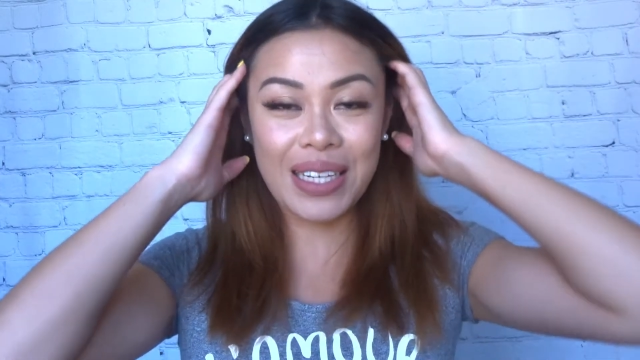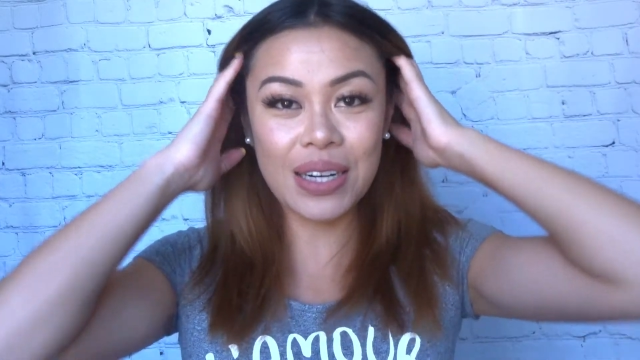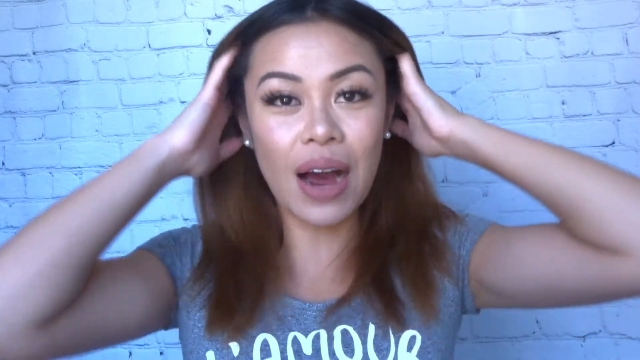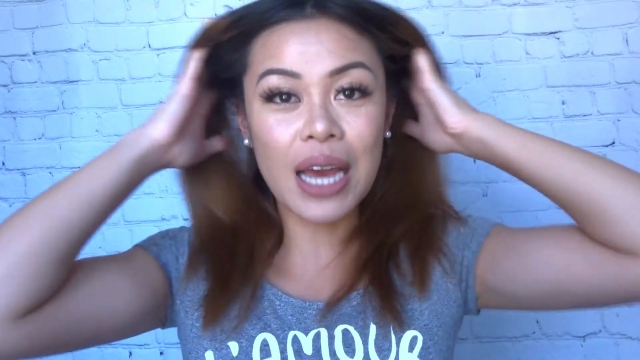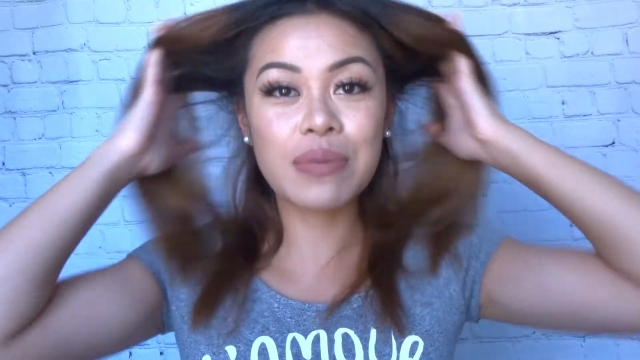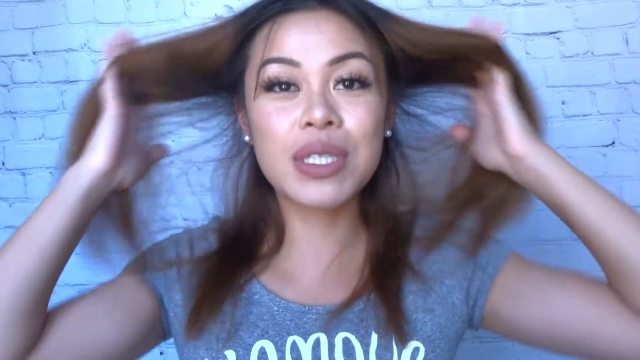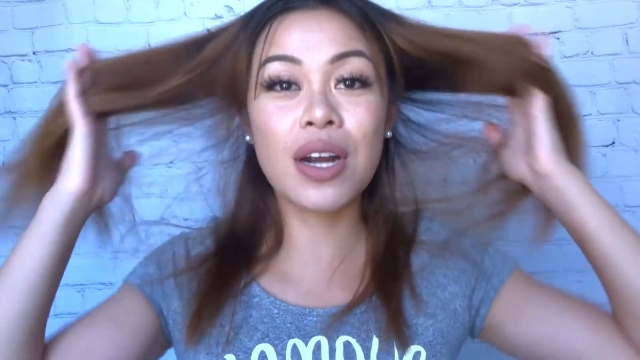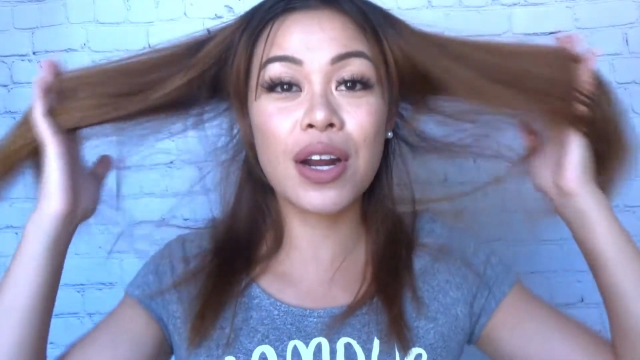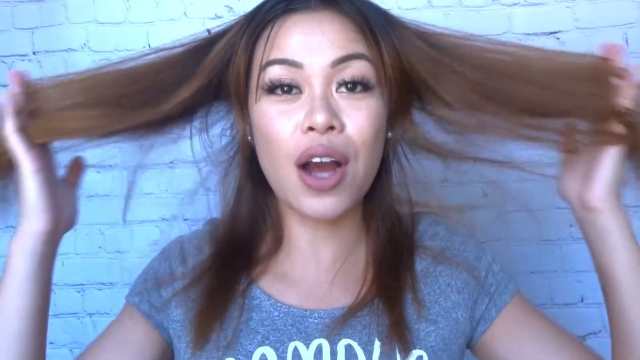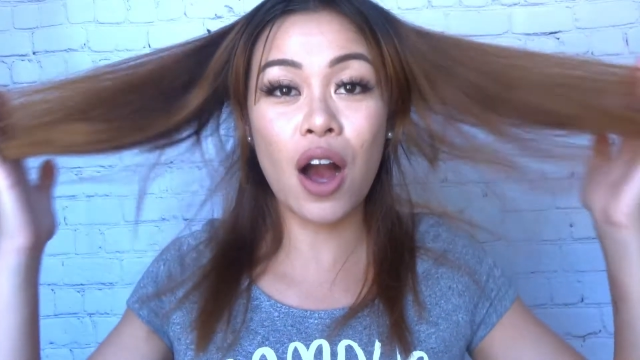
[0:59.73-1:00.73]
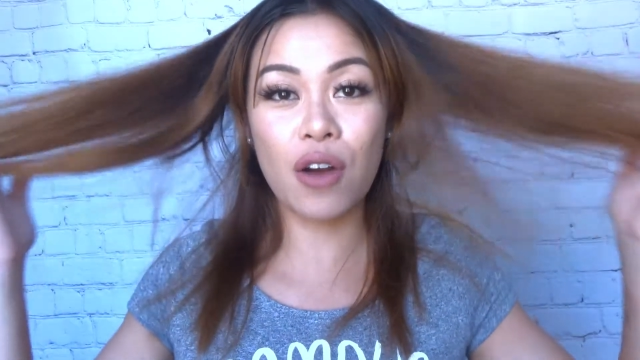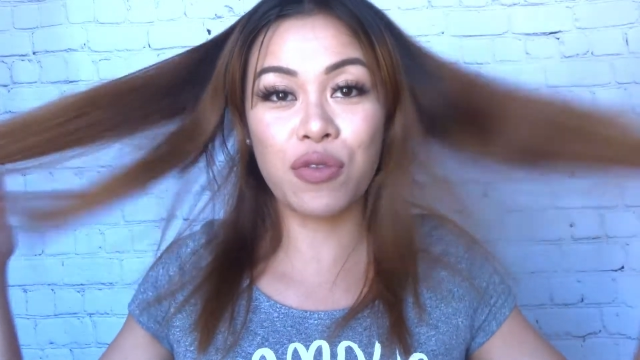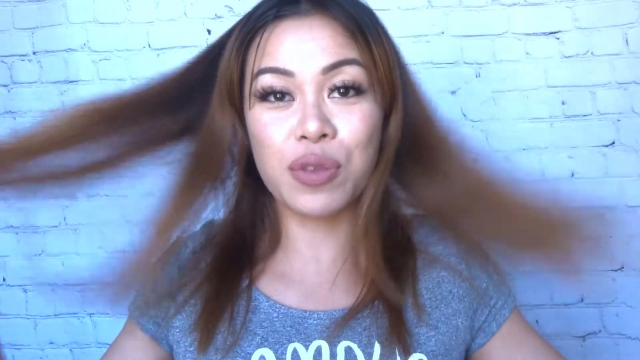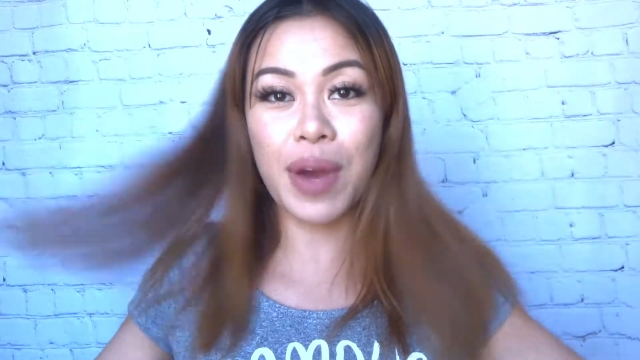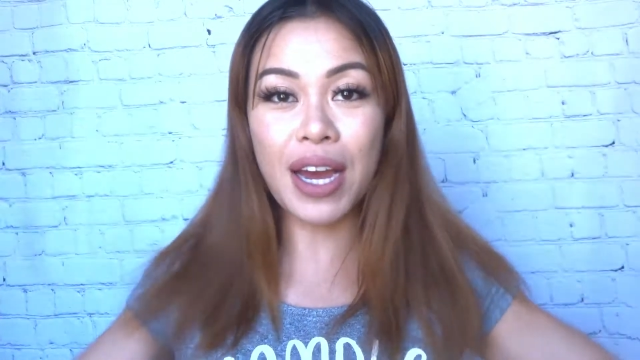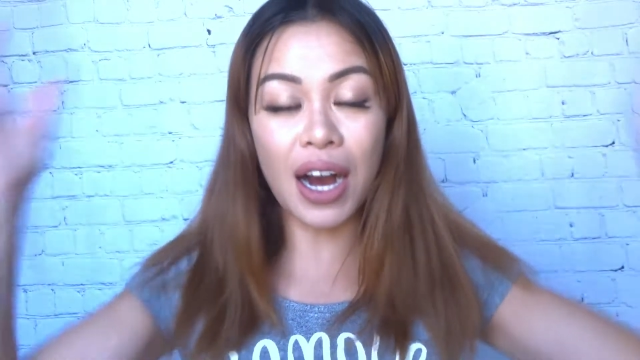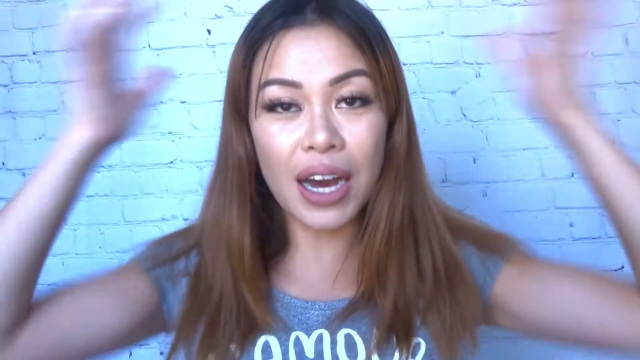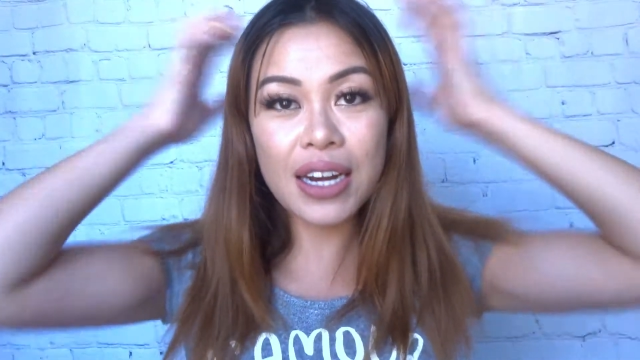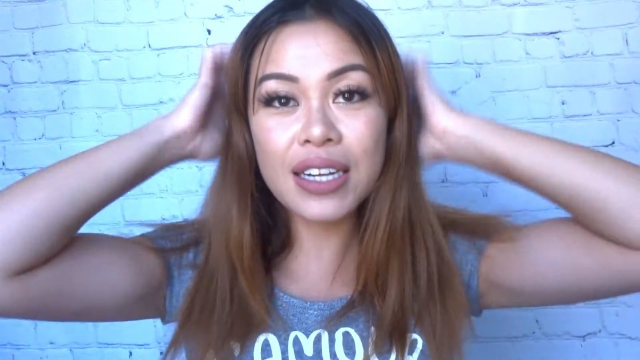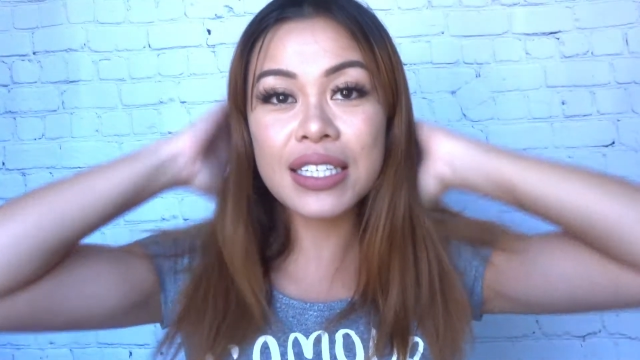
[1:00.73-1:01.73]
so I am starting off with my
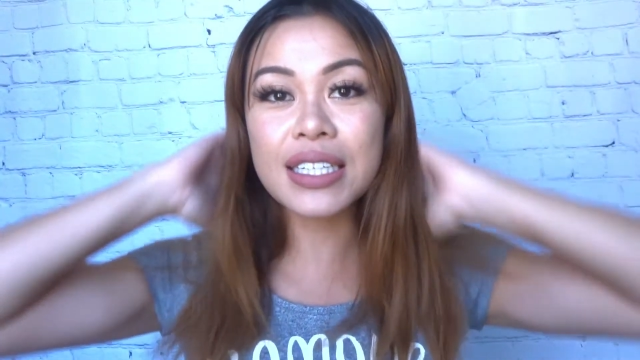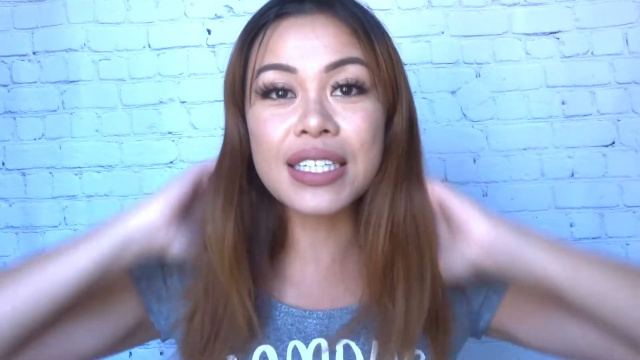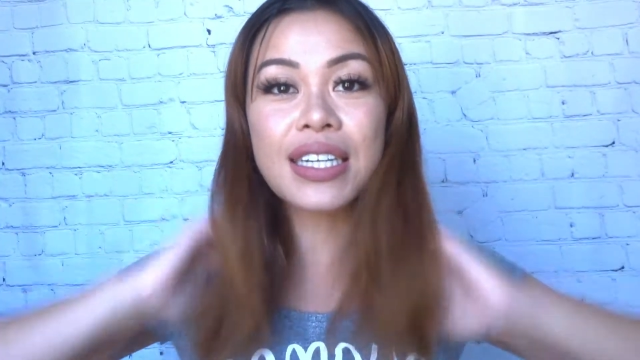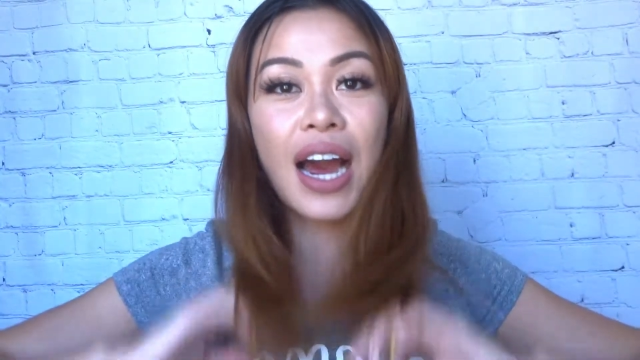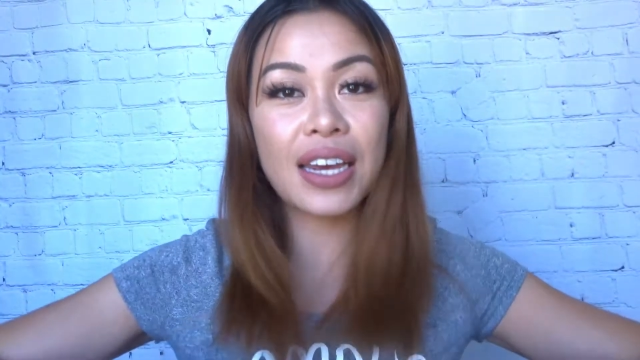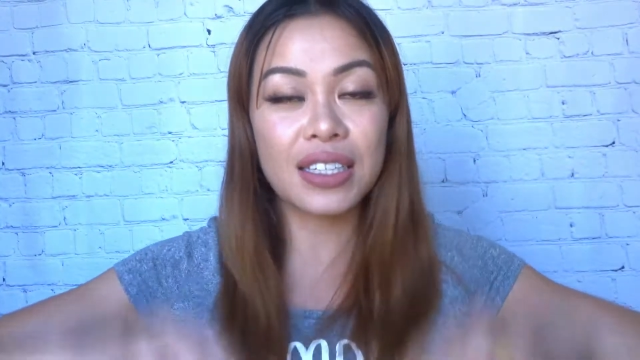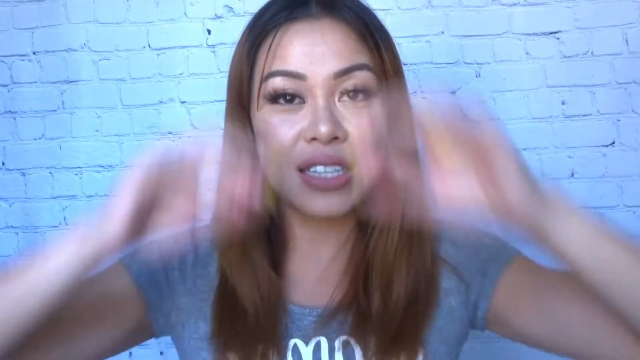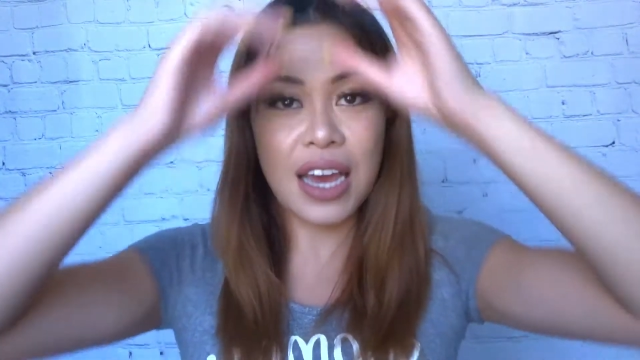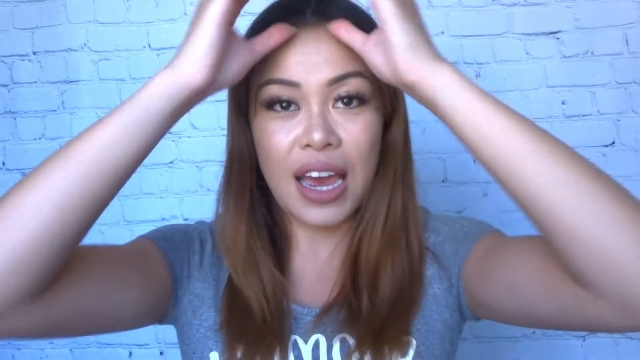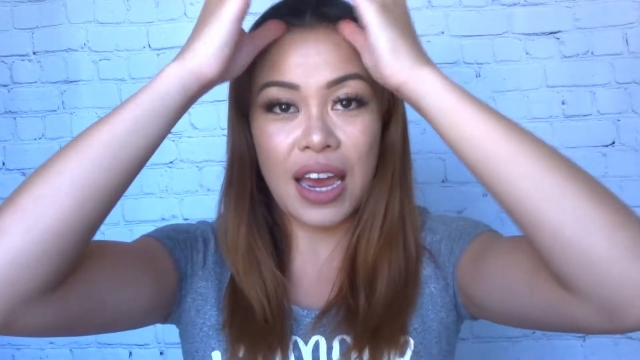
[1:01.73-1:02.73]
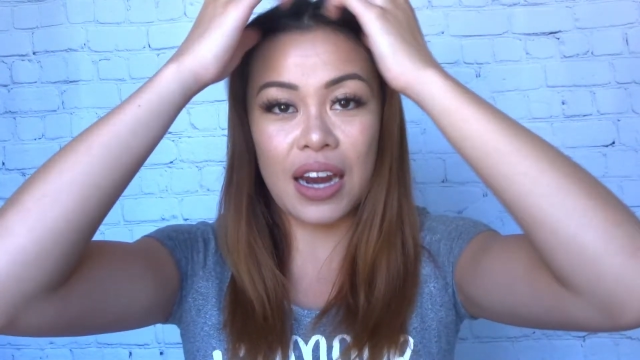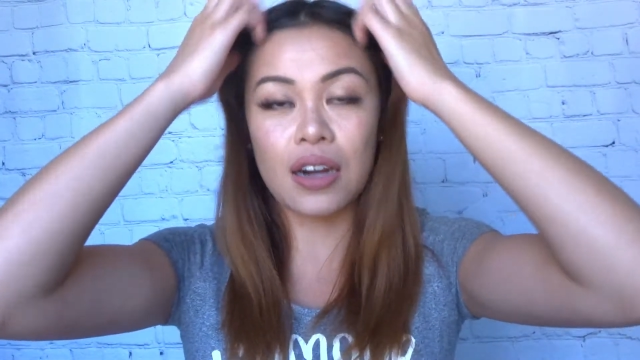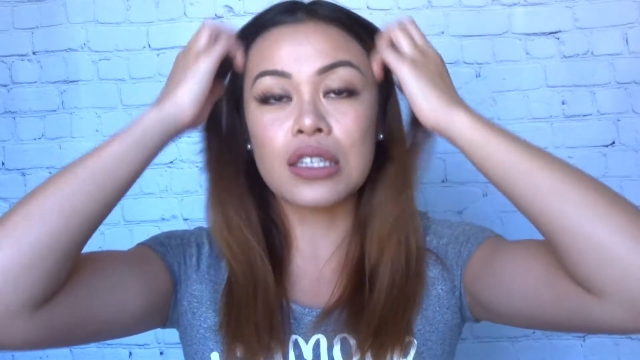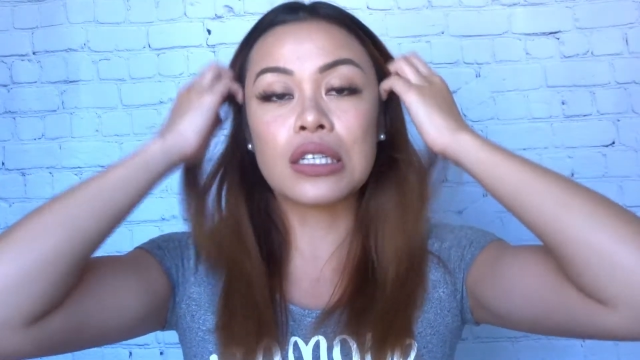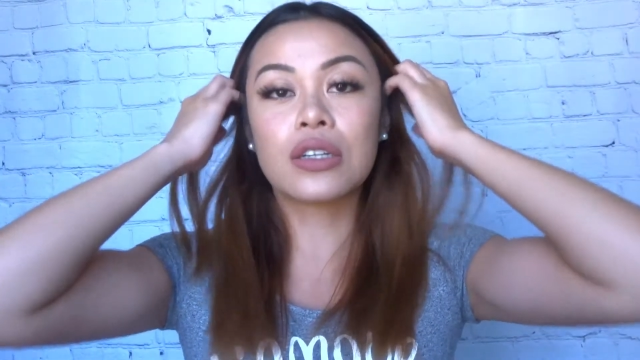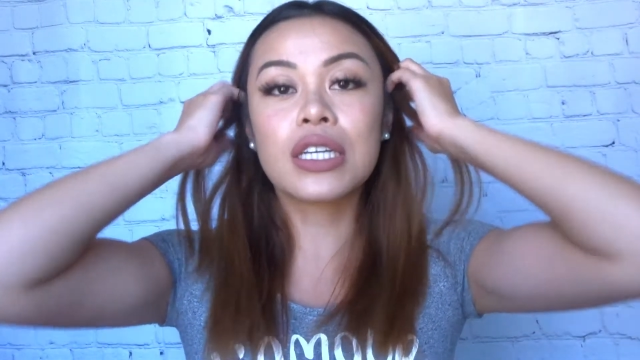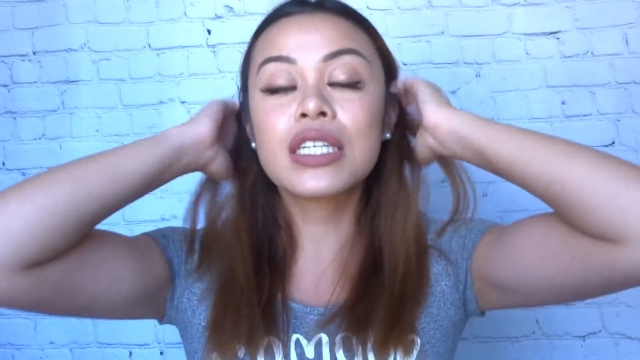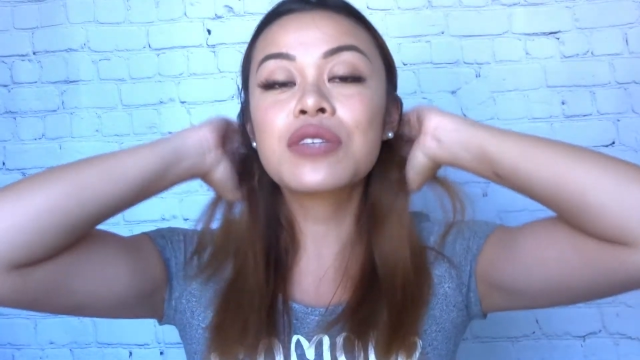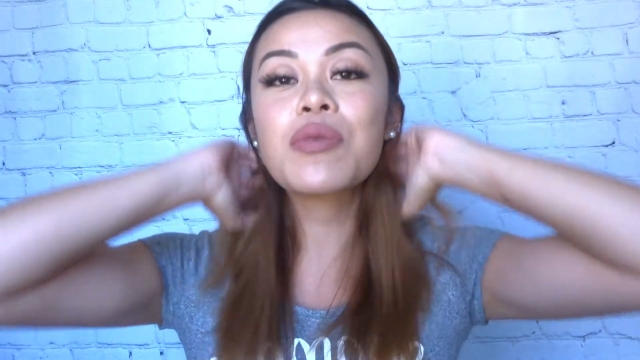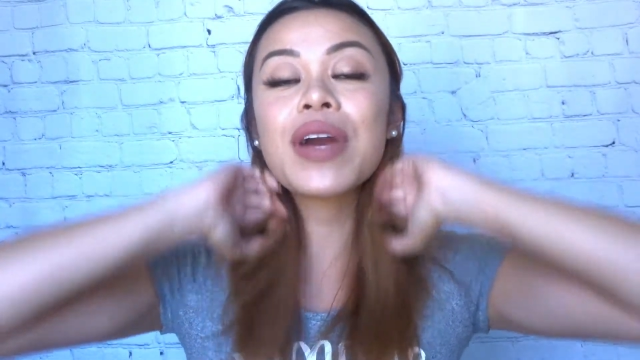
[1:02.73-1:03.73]
unstyled hair. So this
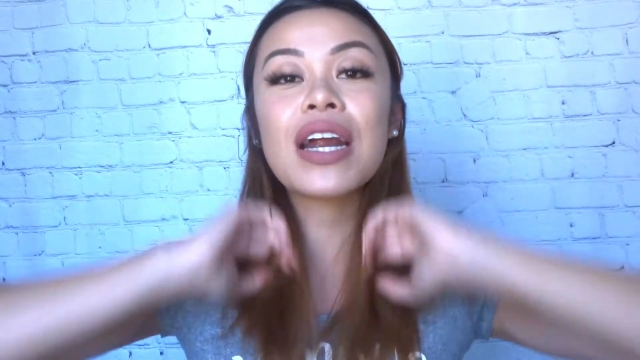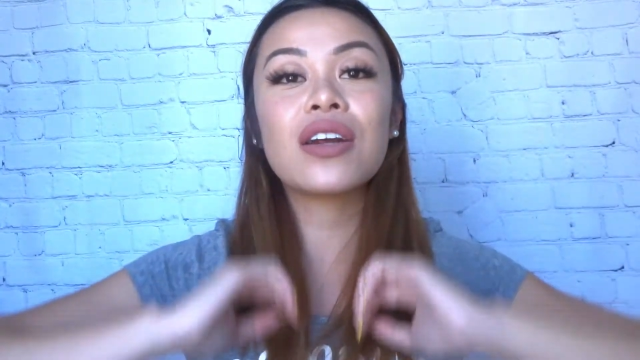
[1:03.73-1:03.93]
is what my hair